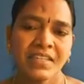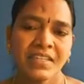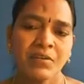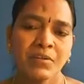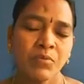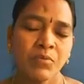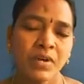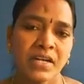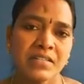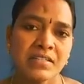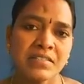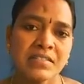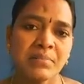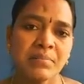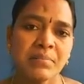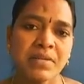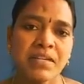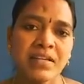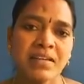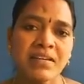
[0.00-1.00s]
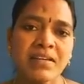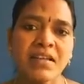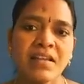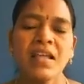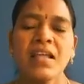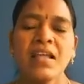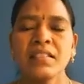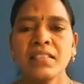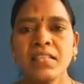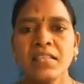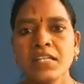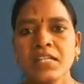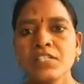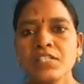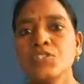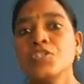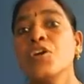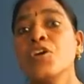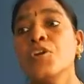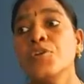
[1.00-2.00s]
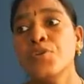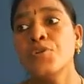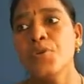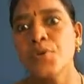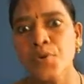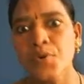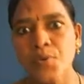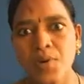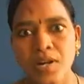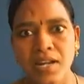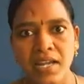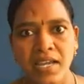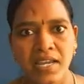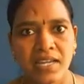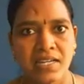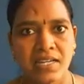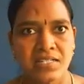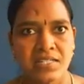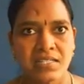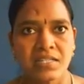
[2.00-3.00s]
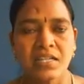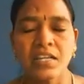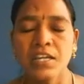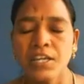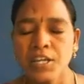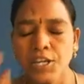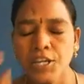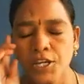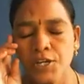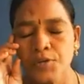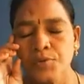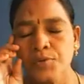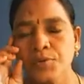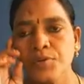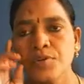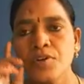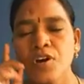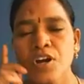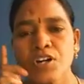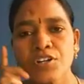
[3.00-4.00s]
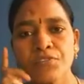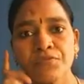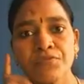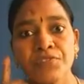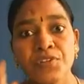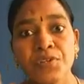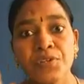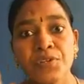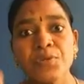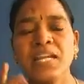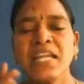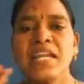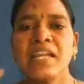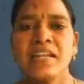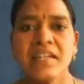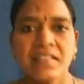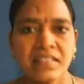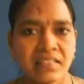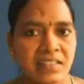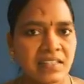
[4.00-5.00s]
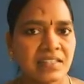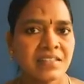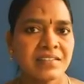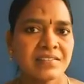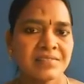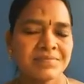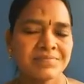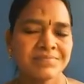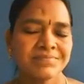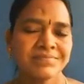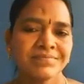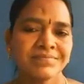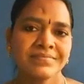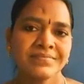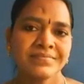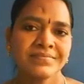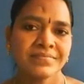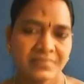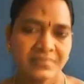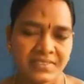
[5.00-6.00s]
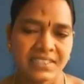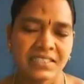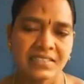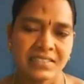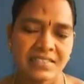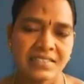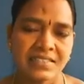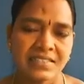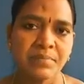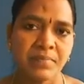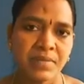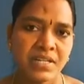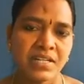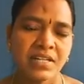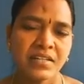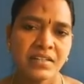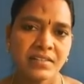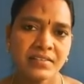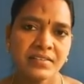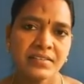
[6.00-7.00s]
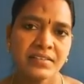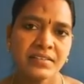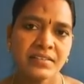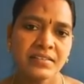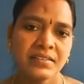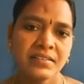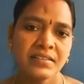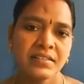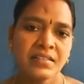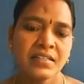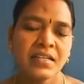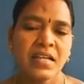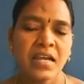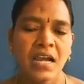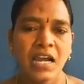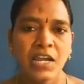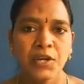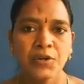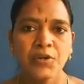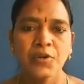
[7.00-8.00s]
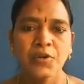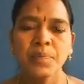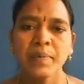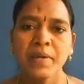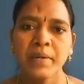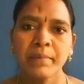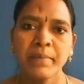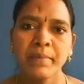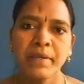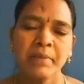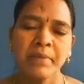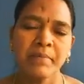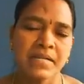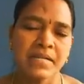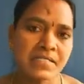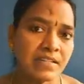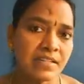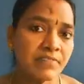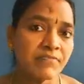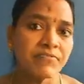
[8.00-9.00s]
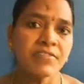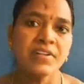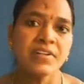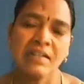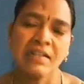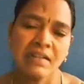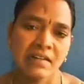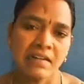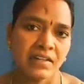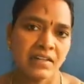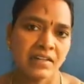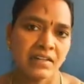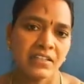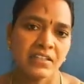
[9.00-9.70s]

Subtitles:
And what is the meaning? There is no light. He could not view anything. That is the meaning. I hope I made myself clear.